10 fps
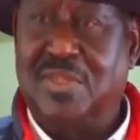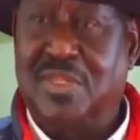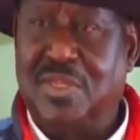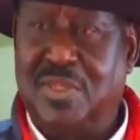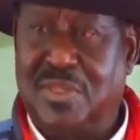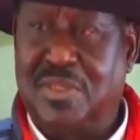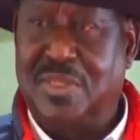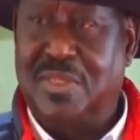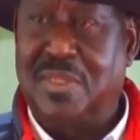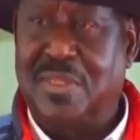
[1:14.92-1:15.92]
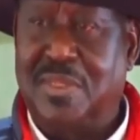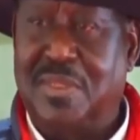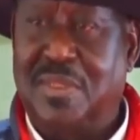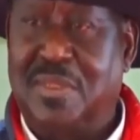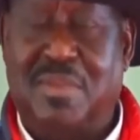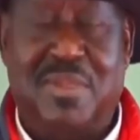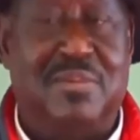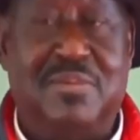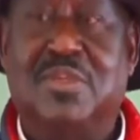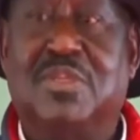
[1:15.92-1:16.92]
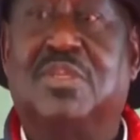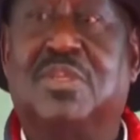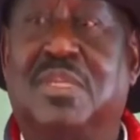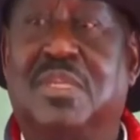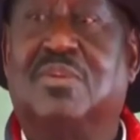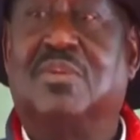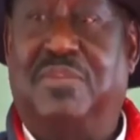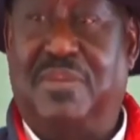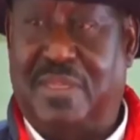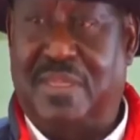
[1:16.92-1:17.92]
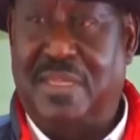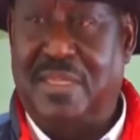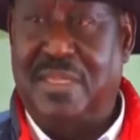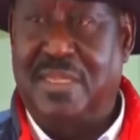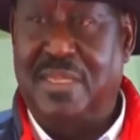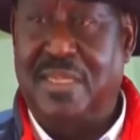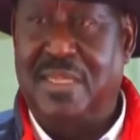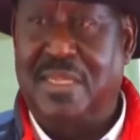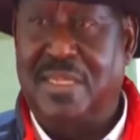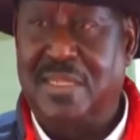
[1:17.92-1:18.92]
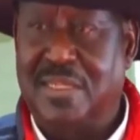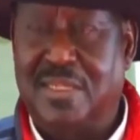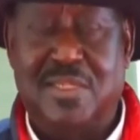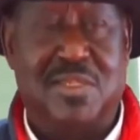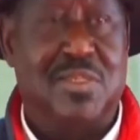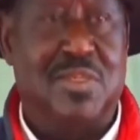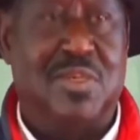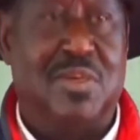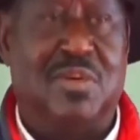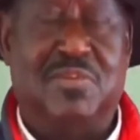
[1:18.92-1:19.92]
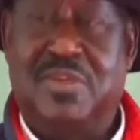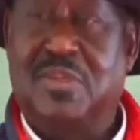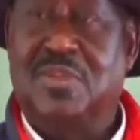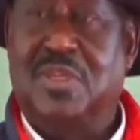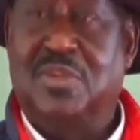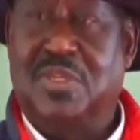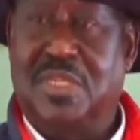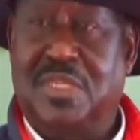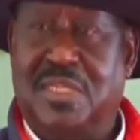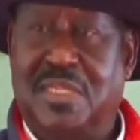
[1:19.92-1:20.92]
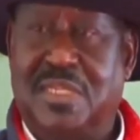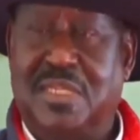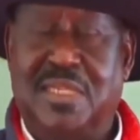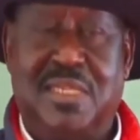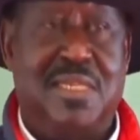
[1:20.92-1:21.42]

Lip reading: negotiations, but they have not shown any good faith in offering to negotiate.